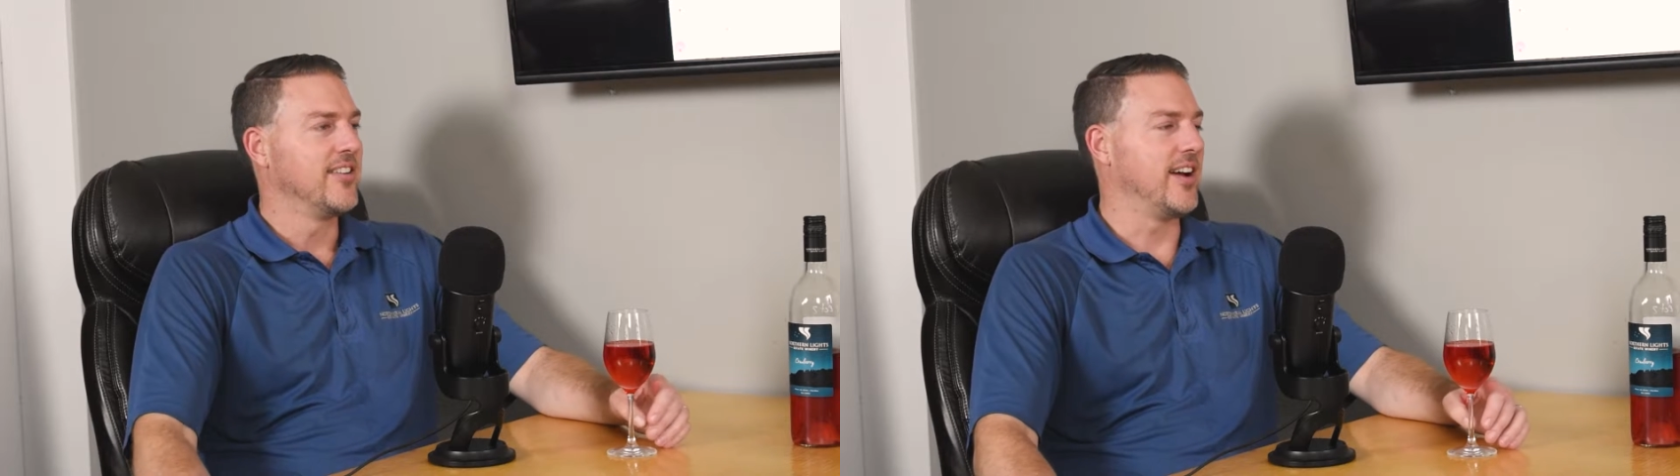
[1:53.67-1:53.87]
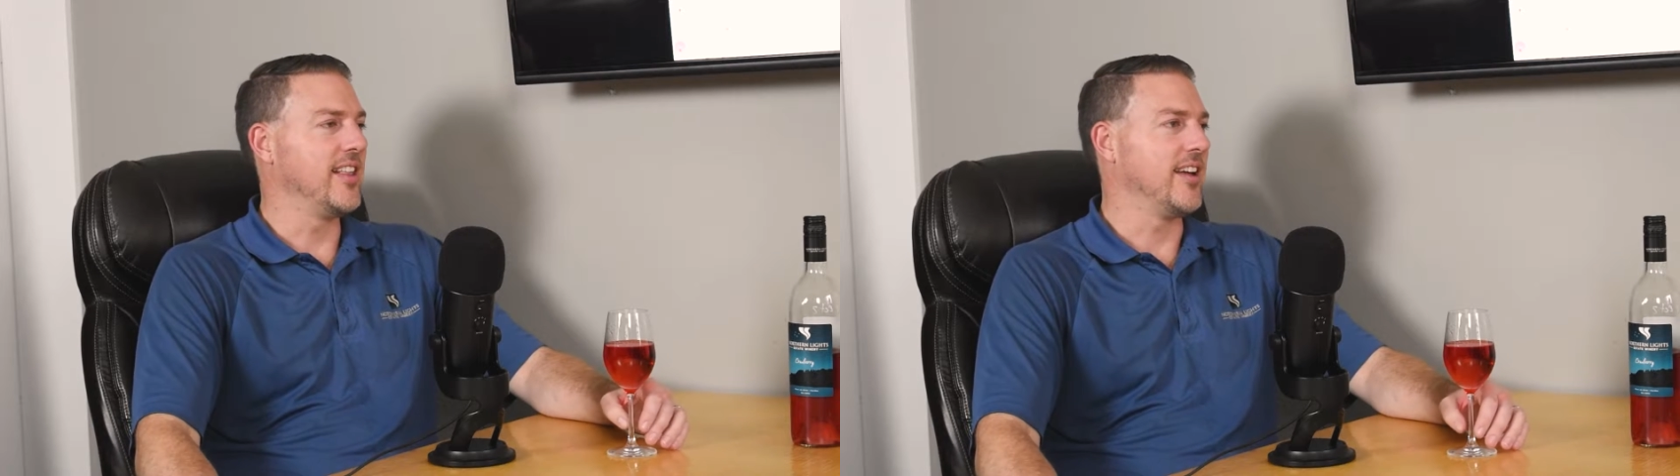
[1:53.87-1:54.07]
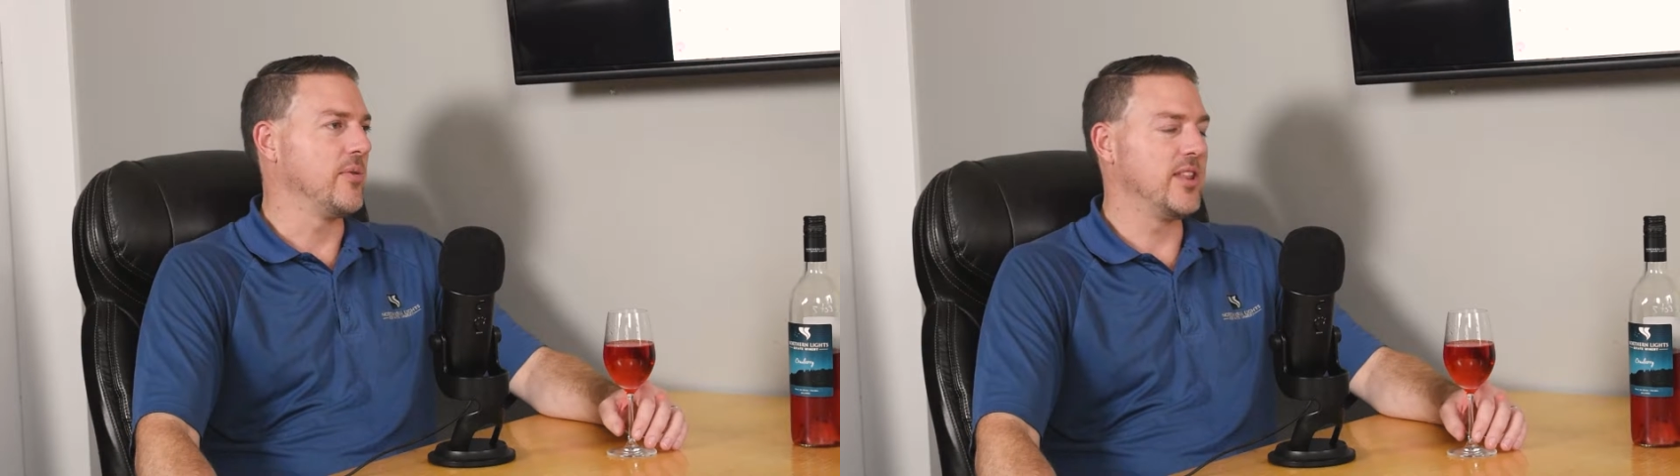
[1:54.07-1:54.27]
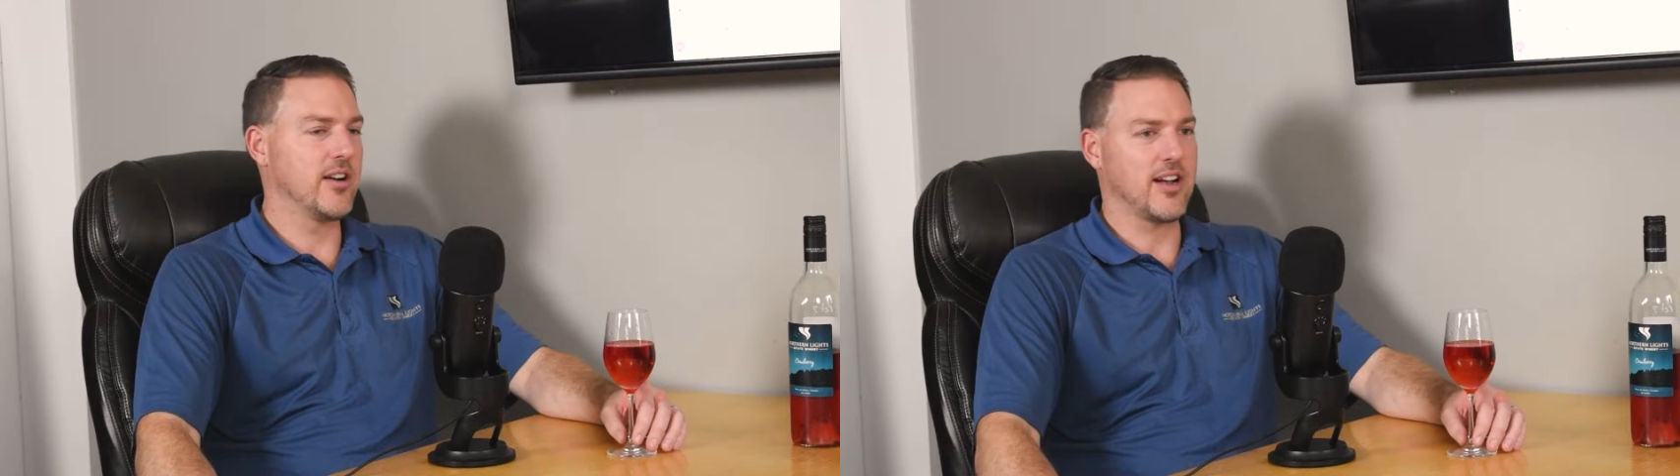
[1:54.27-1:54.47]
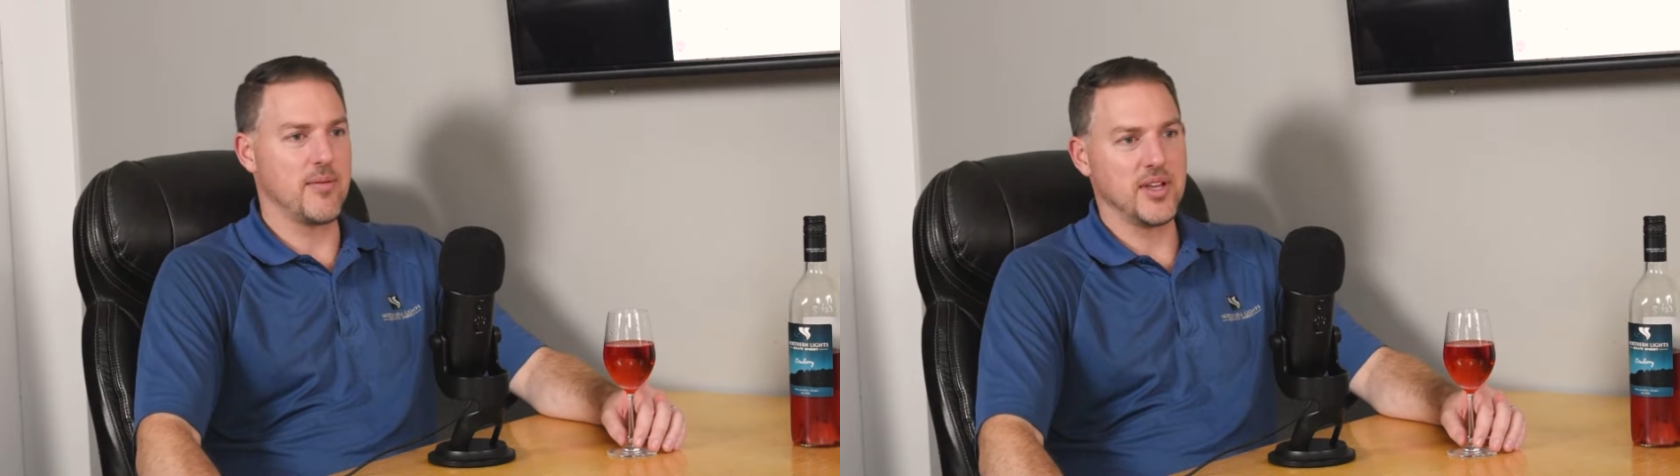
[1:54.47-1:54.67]
Right, like when
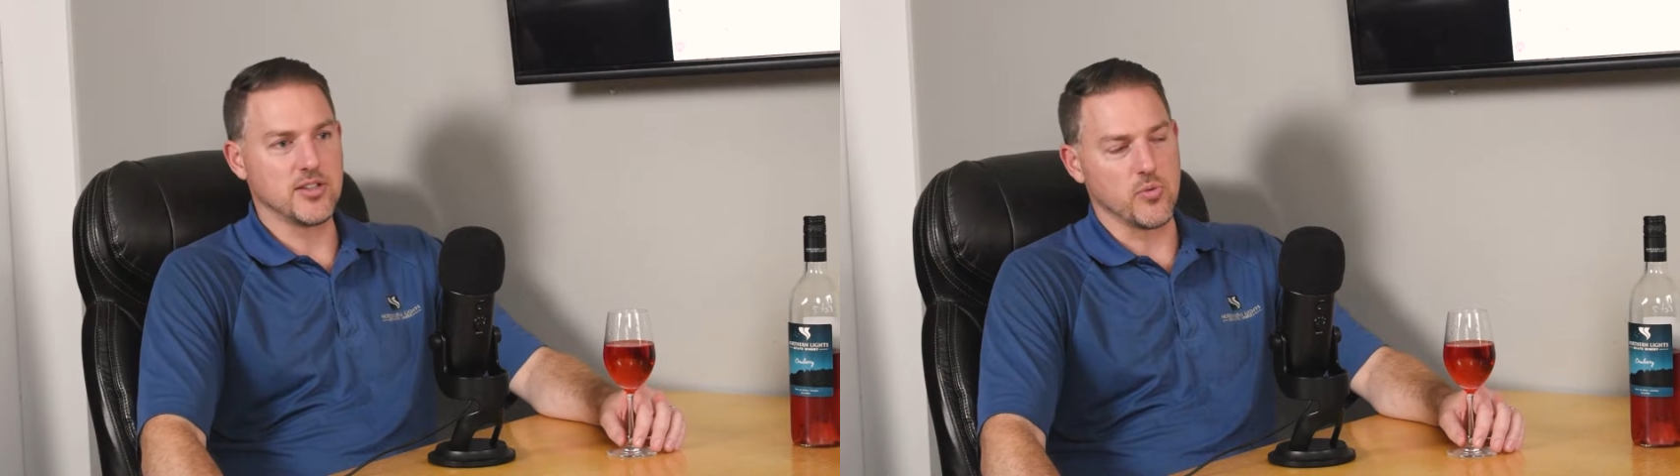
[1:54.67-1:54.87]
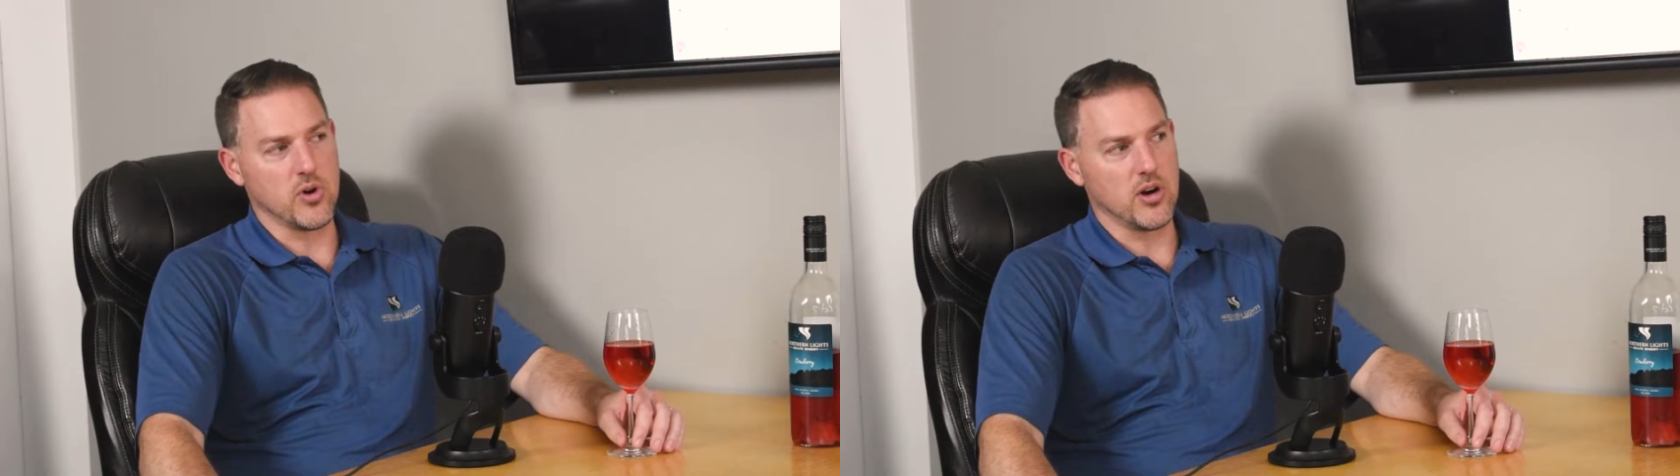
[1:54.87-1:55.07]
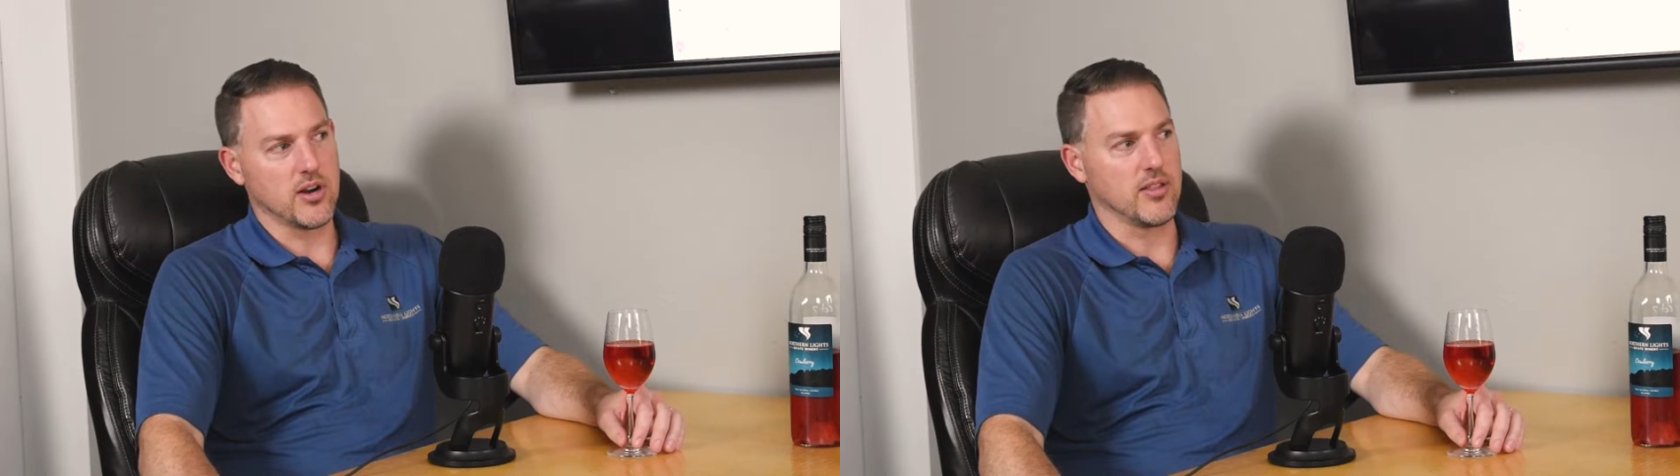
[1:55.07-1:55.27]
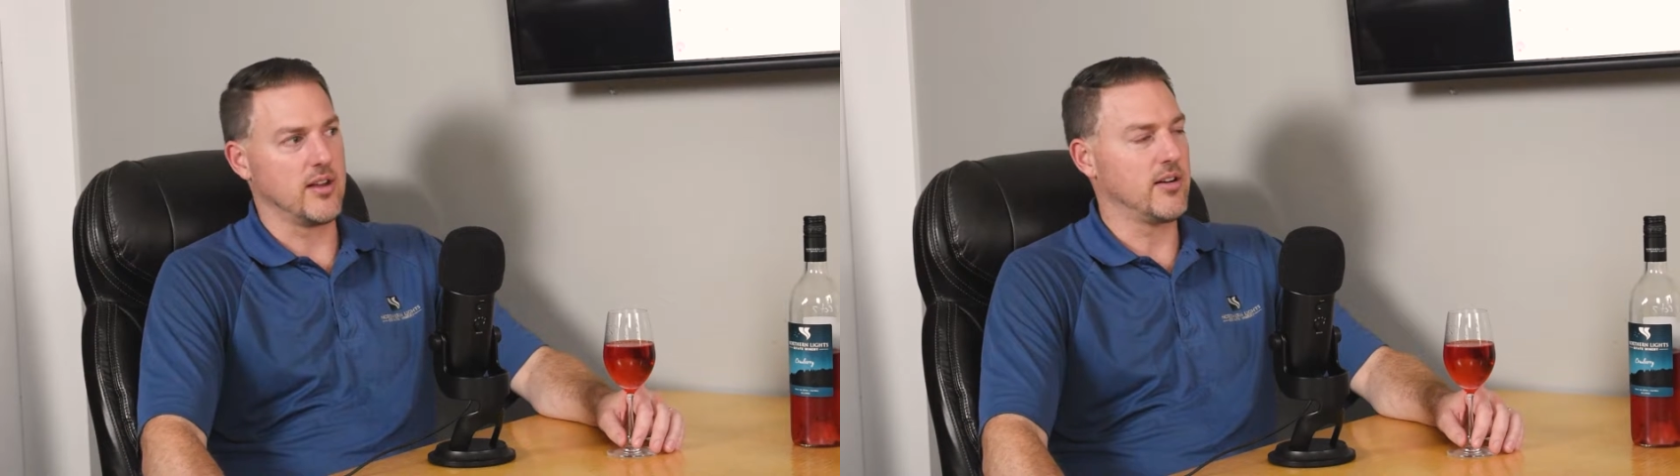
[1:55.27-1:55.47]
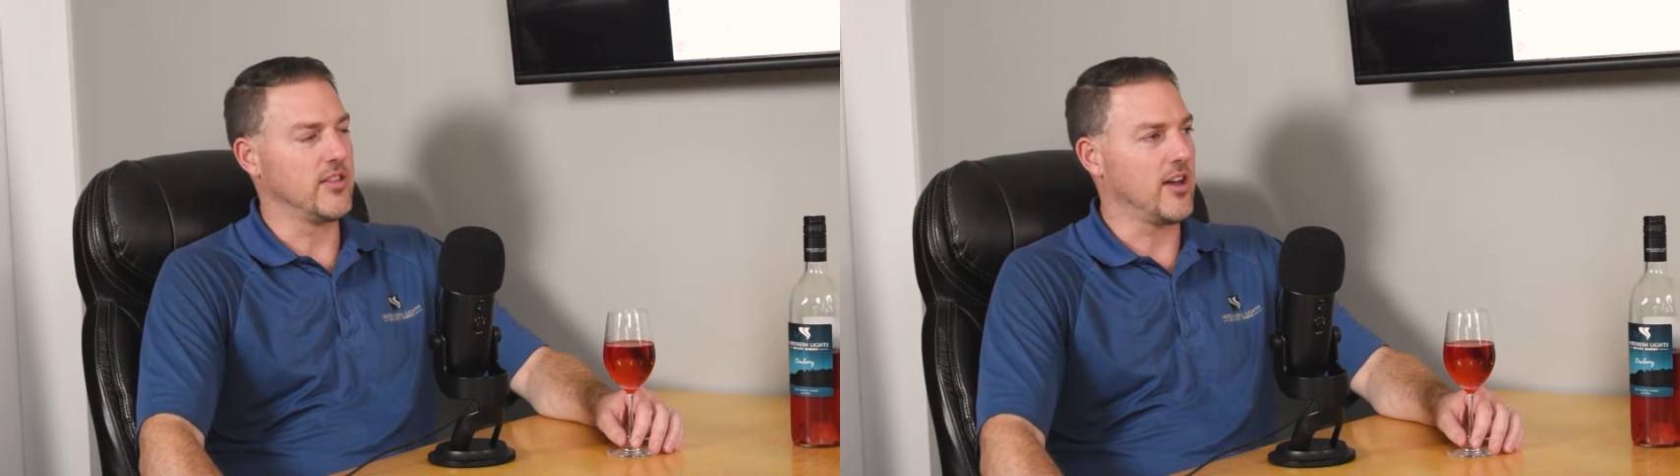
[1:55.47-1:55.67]
they're coming to work or
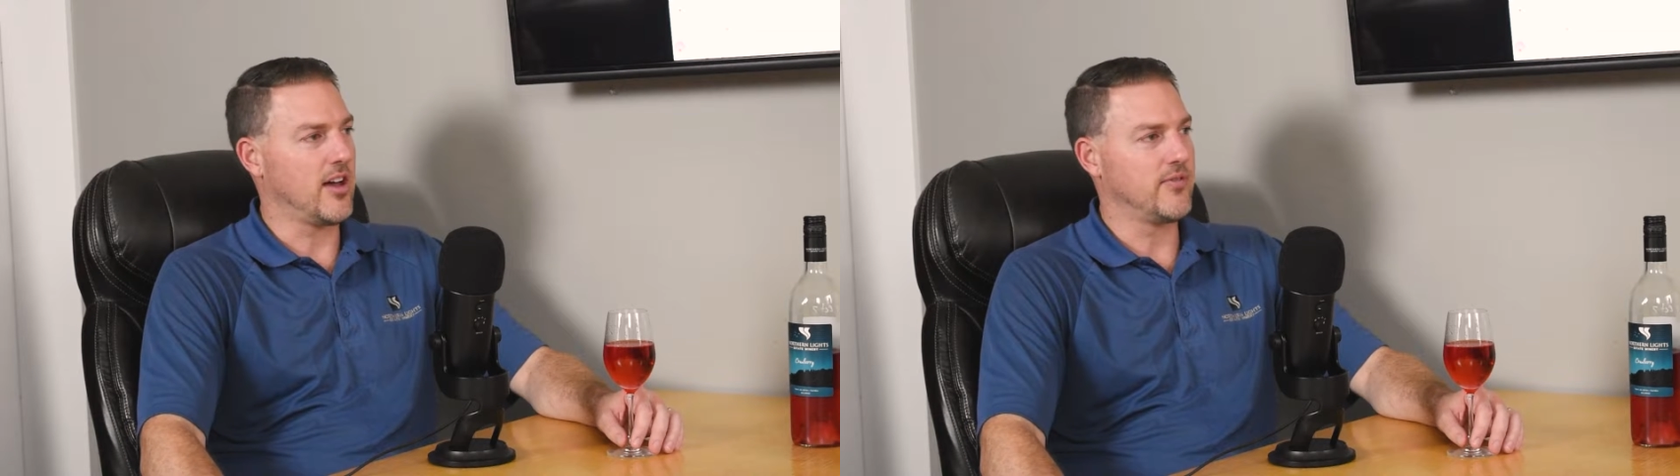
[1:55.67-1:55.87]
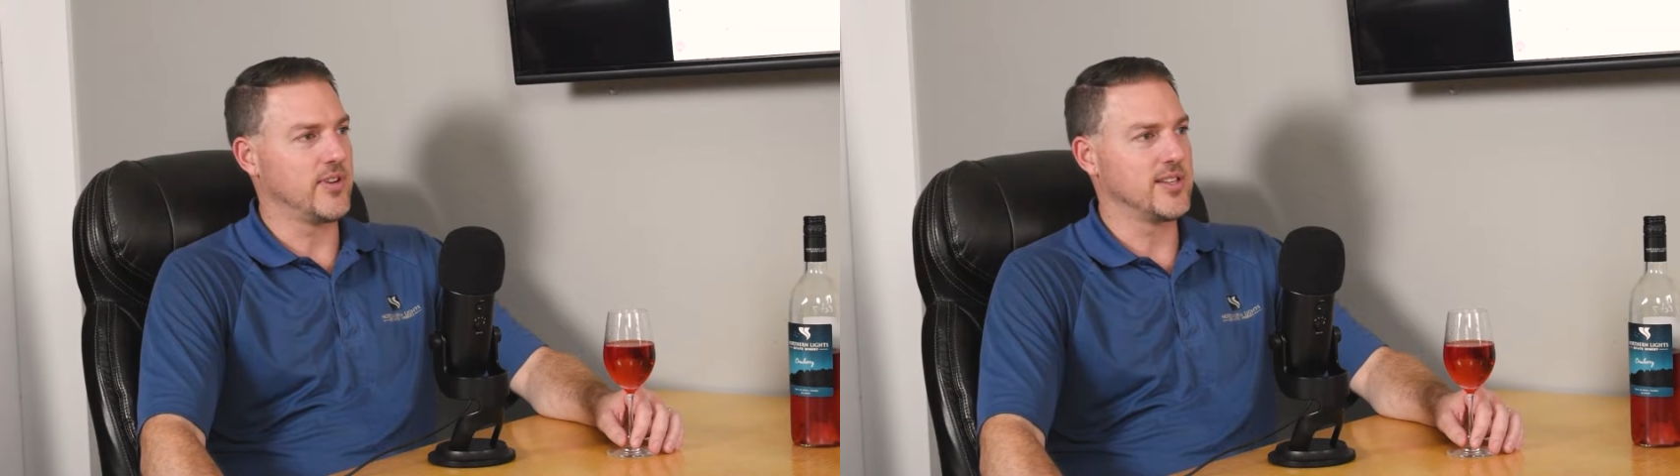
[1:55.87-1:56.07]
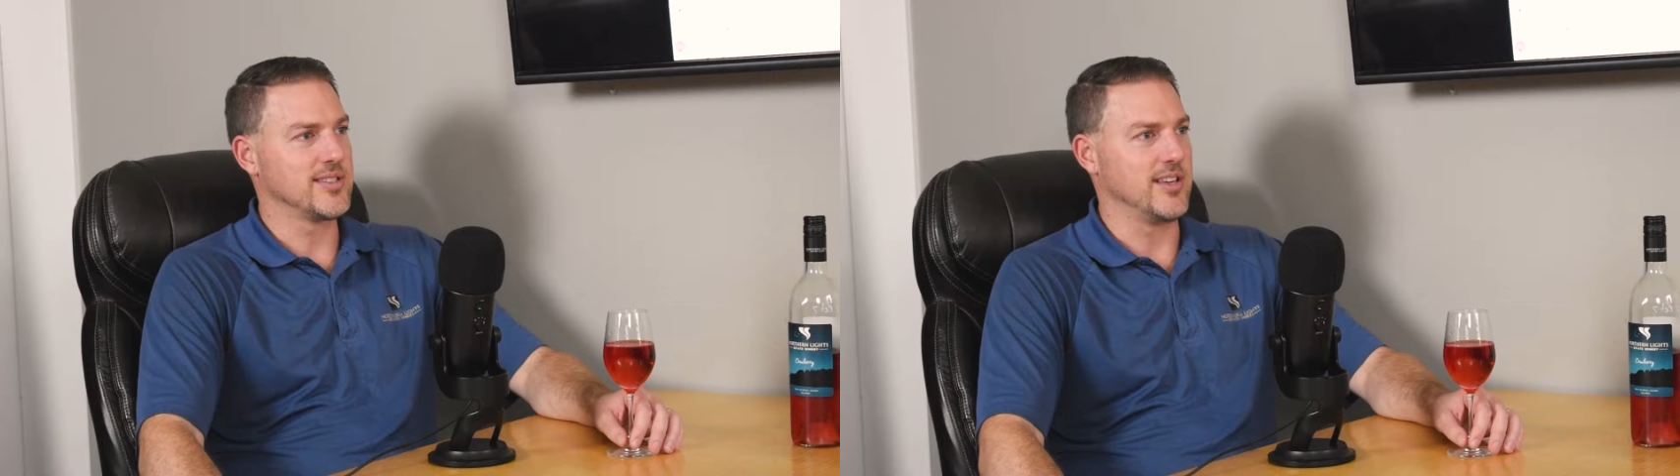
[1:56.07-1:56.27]
they're in the office,